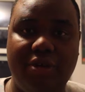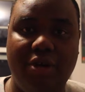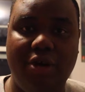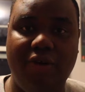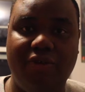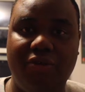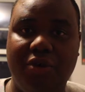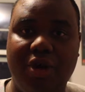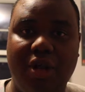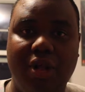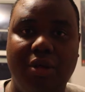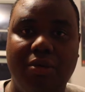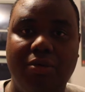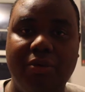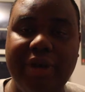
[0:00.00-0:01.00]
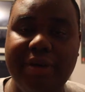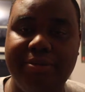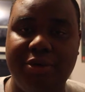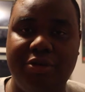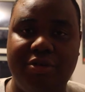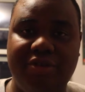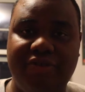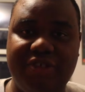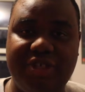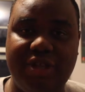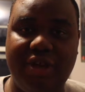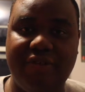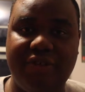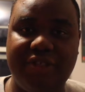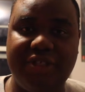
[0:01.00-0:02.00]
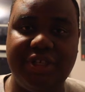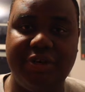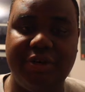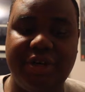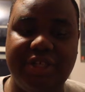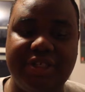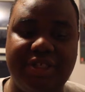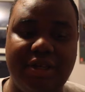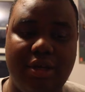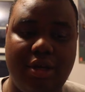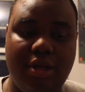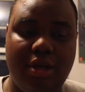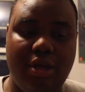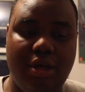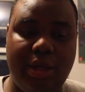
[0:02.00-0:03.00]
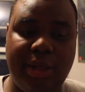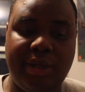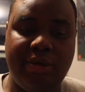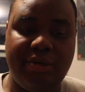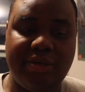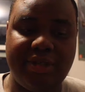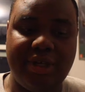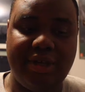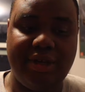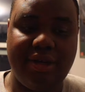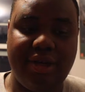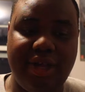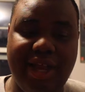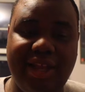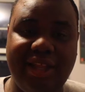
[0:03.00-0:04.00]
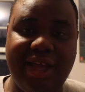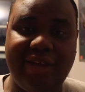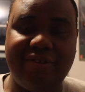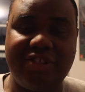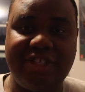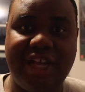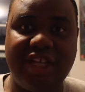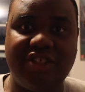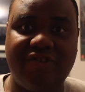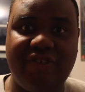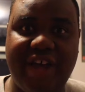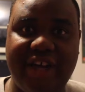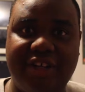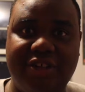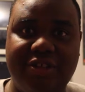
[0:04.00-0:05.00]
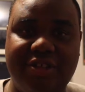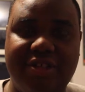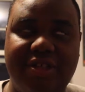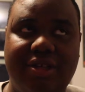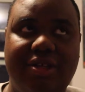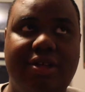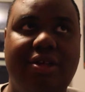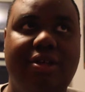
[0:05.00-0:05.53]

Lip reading: overall reboot of the series, it had a lot of nostalgia factors.